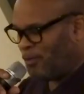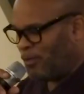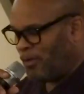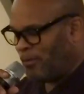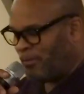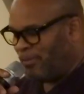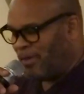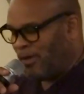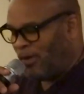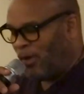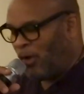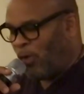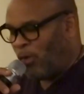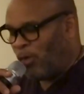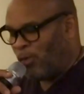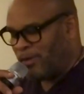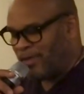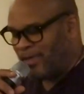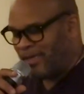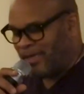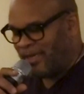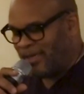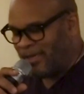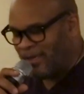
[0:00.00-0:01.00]
will be
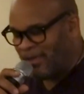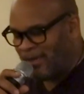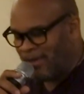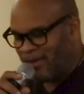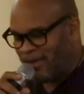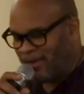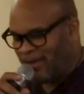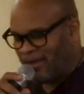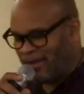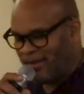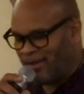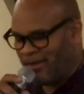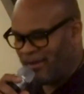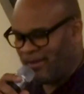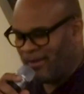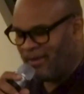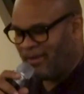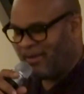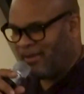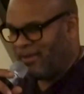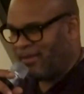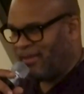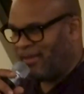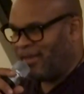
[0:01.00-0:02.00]
holding
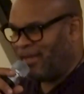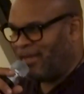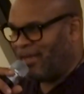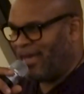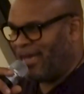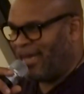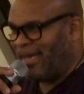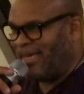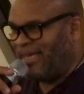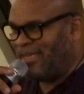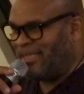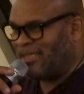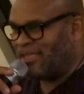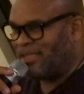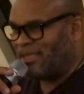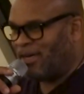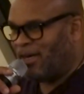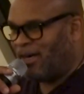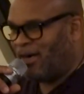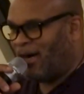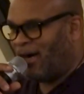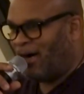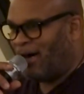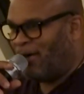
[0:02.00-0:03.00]
the ace
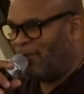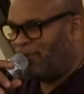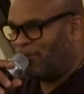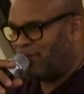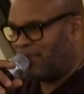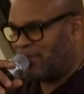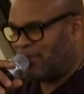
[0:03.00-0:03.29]
of